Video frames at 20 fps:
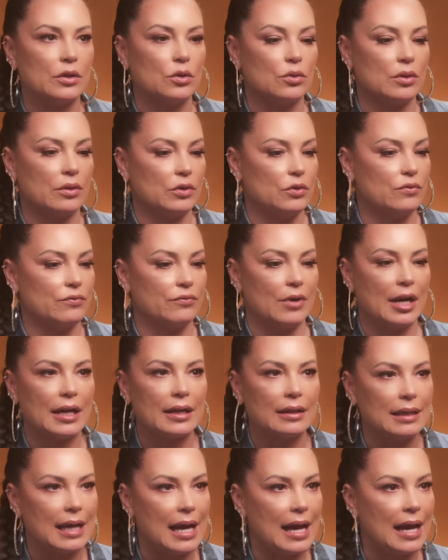you you've read
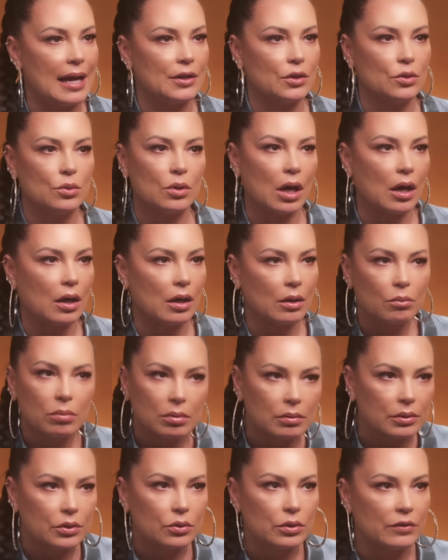a lot you mm-hmm.
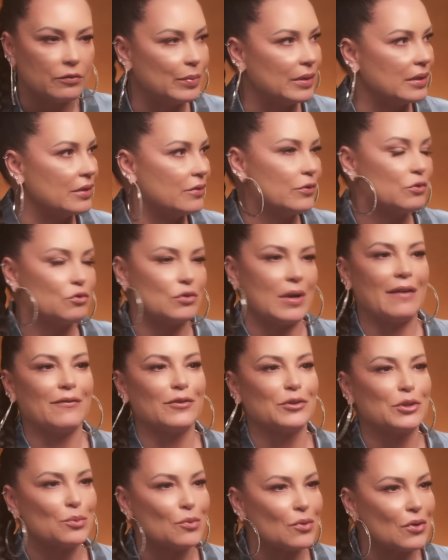are you you
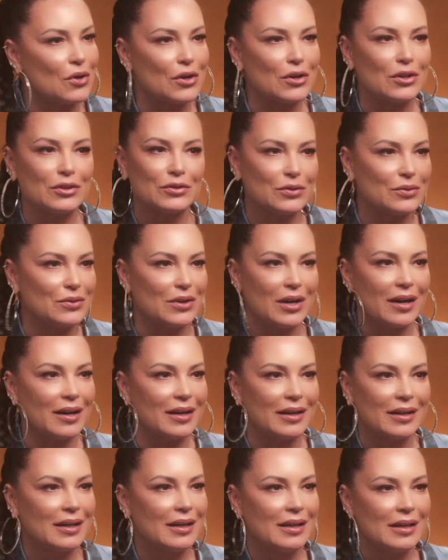traveled the world you
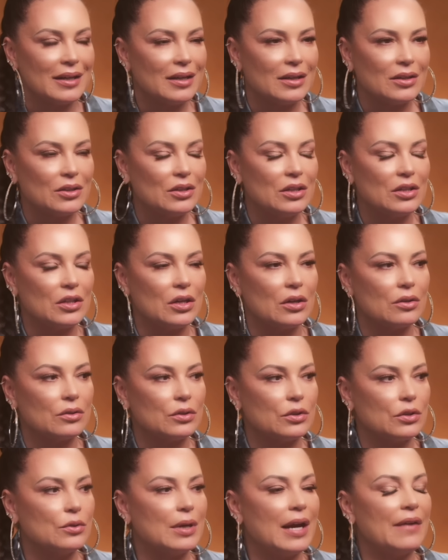mm-hmm. are you know
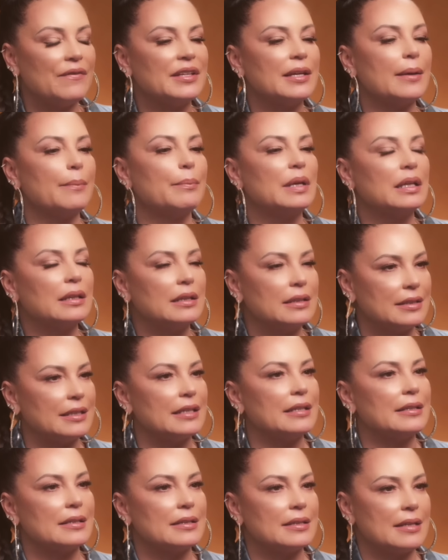you have the
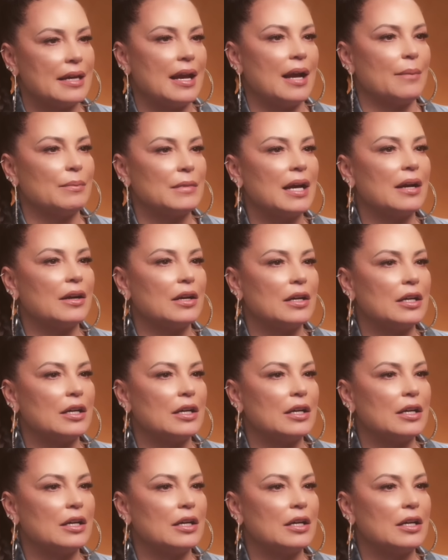ability to say i'm not